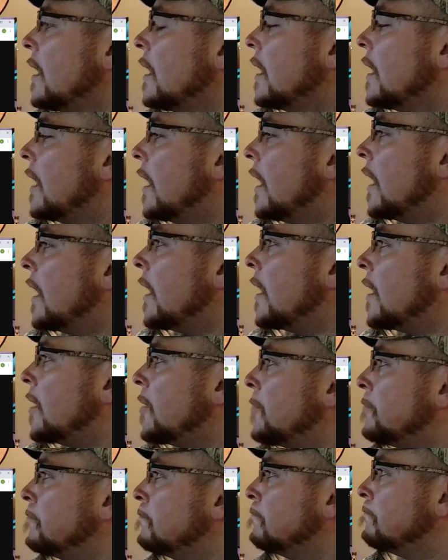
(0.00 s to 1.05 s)

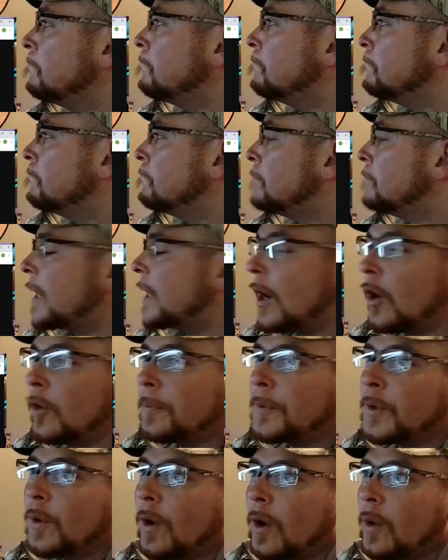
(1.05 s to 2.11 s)
But I hope
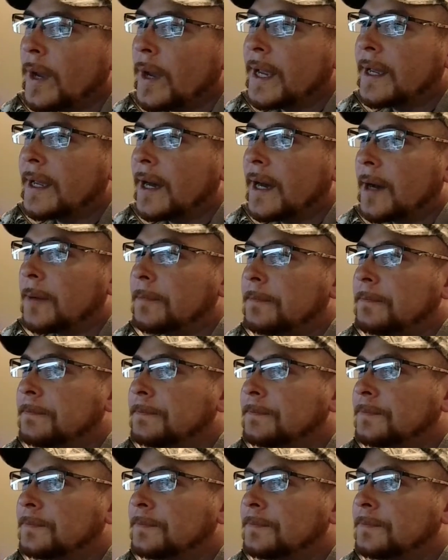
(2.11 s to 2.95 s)
you all wake up.